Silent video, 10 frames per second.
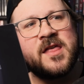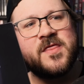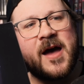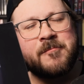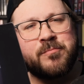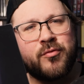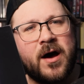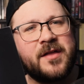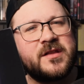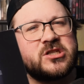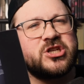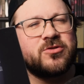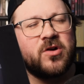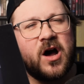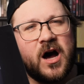that brought the
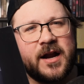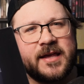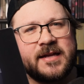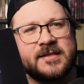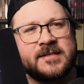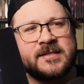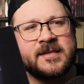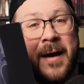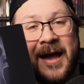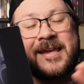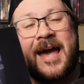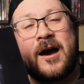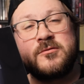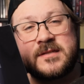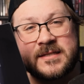general audience back
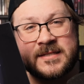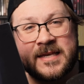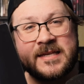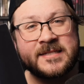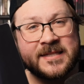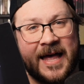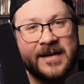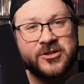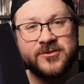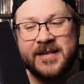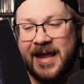out to see slashers,